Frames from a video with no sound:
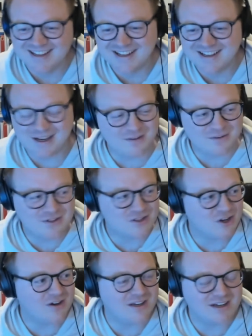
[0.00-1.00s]
I love to
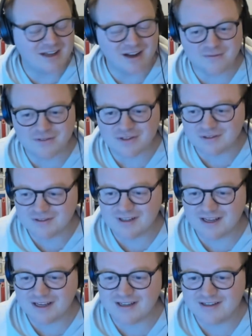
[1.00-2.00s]
talk and I love to
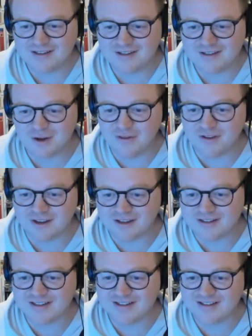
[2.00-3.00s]
like know
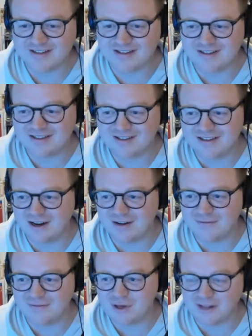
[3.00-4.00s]
things and I
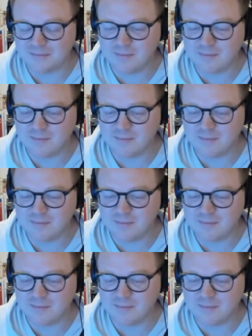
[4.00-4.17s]
love to help